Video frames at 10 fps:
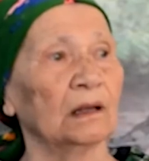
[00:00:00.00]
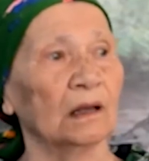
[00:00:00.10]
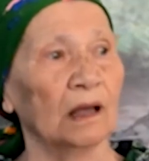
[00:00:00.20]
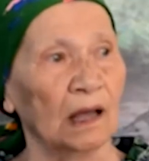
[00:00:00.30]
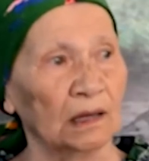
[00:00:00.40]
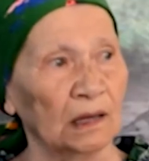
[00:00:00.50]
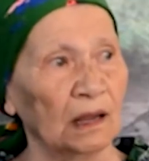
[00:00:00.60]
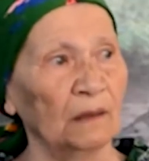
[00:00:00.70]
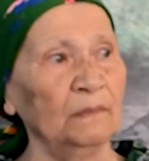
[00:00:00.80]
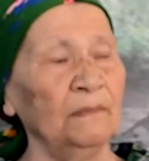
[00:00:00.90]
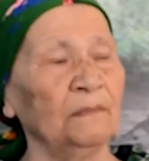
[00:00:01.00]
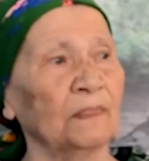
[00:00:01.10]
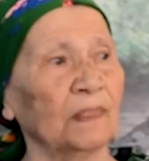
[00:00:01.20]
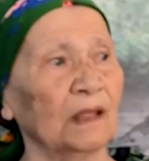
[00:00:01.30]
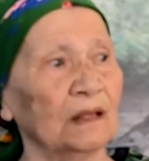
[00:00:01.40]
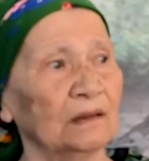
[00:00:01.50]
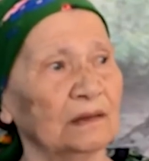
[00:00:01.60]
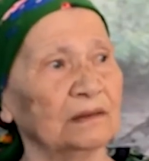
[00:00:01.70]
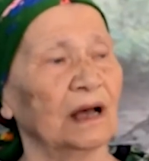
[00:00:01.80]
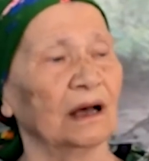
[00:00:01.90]
Seba, the eldest
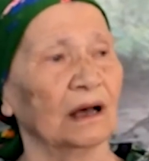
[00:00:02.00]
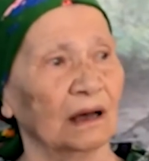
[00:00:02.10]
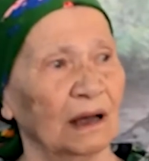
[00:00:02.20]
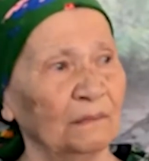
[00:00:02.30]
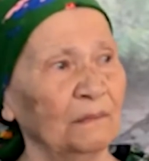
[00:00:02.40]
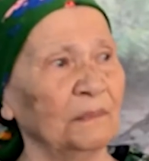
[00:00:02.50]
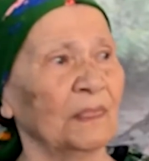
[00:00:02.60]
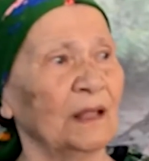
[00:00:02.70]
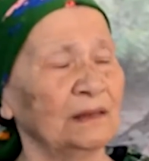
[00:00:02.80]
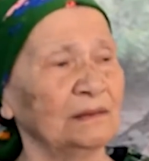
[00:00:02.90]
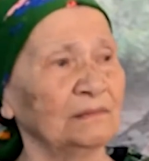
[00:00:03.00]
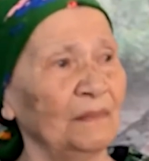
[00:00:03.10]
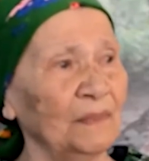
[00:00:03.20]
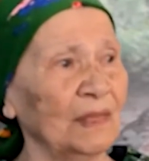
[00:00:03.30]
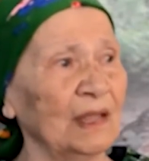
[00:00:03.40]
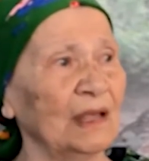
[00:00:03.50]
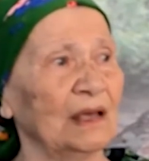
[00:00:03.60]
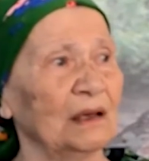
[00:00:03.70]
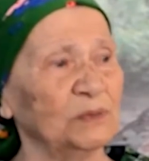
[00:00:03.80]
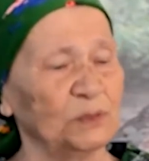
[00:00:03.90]
sister, Seba, the
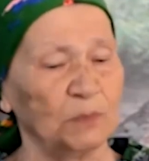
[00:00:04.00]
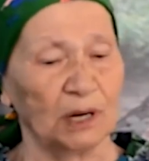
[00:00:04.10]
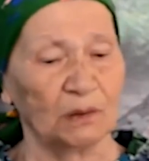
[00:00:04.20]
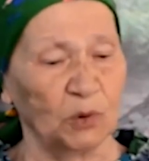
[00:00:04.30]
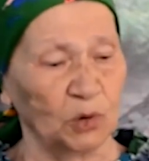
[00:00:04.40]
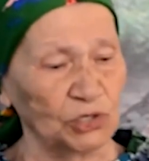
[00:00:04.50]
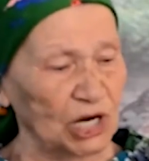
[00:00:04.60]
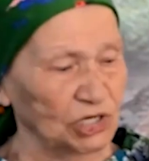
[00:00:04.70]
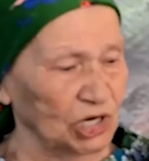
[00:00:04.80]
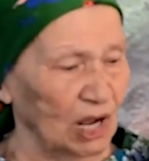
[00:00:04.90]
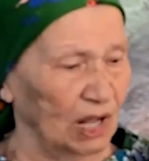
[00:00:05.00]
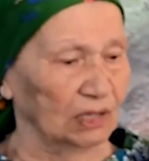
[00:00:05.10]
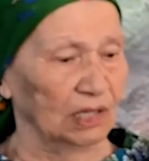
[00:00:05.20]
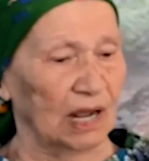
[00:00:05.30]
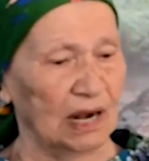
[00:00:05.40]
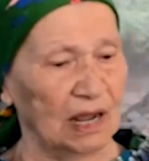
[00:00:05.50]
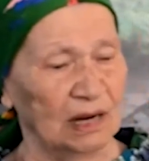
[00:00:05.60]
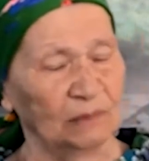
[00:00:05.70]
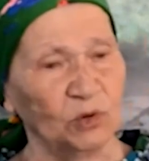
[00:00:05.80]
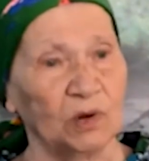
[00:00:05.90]
second, Ach, and brother
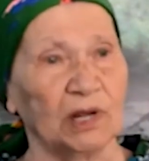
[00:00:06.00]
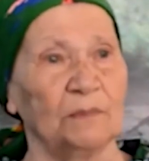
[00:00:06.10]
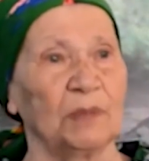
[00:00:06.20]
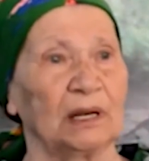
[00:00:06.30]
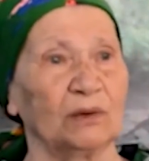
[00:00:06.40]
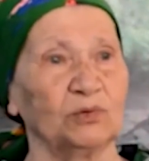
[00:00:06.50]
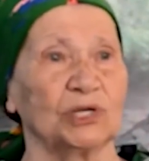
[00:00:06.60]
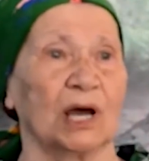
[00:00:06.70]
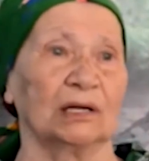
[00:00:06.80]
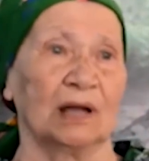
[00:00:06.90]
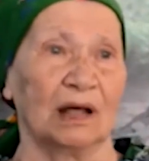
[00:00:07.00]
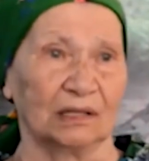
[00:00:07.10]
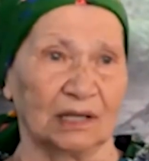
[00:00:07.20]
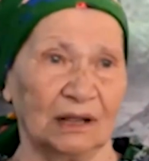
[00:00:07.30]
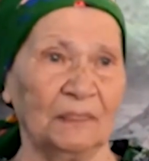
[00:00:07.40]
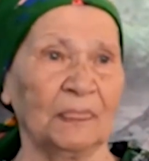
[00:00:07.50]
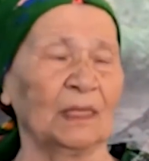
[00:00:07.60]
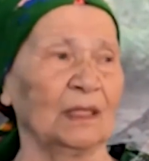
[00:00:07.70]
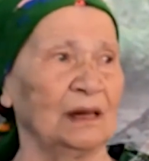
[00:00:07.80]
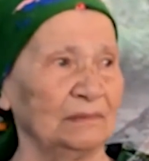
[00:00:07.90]
Goffer. Mom, Dad was
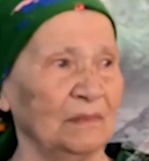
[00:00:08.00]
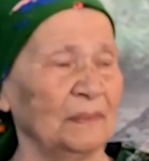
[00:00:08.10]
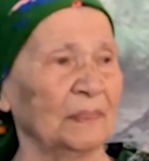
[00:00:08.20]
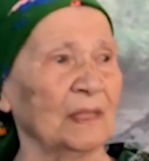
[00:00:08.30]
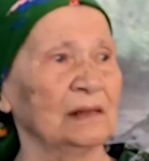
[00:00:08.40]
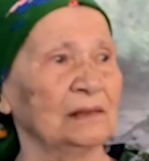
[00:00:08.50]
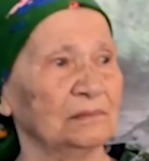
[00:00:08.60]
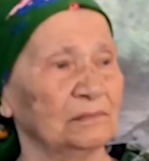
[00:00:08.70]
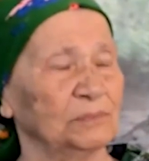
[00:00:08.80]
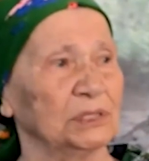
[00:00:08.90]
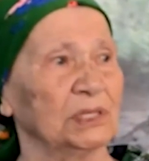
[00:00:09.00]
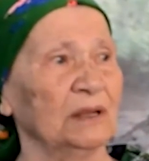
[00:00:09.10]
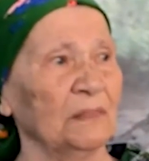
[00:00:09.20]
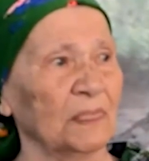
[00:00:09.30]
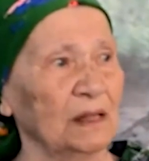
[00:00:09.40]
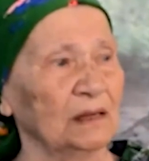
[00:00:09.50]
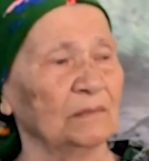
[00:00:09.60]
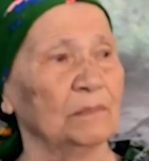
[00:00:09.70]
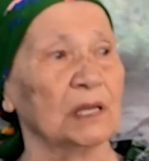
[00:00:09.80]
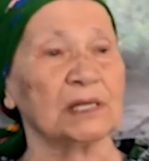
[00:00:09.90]
in the labor army. Dad
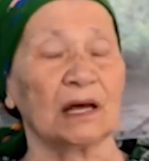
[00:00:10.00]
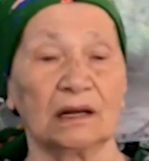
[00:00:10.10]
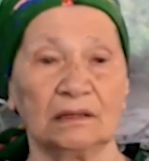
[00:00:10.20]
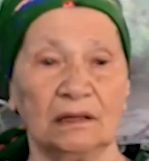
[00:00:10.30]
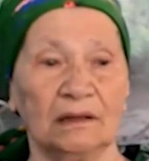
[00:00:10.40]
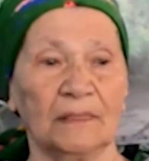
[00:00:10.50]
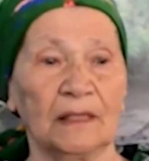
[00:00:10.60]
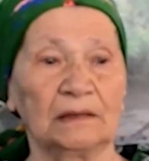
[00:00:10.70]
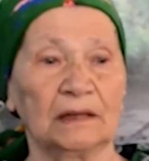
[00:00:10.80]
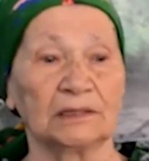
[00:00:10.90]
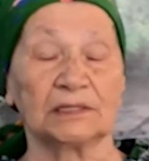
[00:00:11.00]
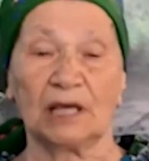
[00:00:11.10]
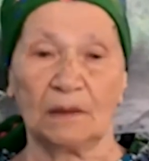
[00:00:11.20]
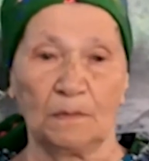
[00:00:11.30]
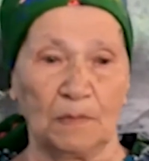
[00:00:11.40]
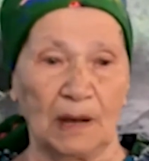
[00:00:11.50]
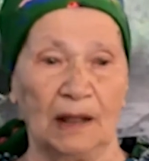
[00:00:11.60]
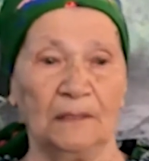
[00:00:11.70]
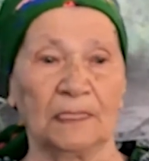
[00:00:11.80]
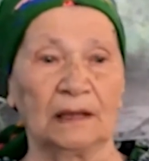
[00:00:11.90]
was not there. We were
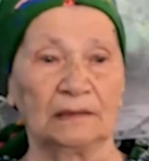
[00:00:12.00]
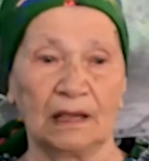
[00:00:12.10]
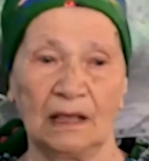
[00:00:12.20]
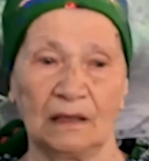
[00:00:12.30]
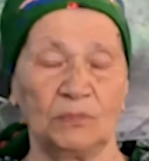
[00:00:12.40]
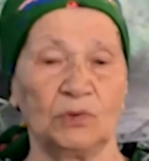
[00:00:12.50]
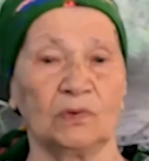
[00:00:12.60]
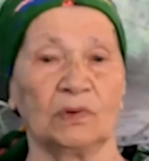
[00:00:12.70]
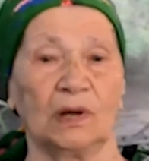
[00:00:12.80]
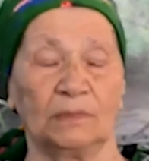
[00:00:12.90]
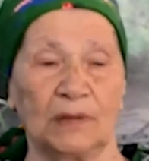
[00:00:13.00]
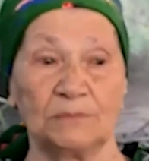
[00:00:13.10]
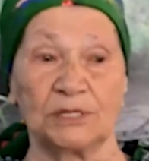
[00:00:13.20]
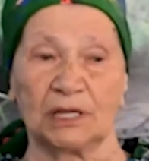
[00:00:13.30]
taken to the cemetery.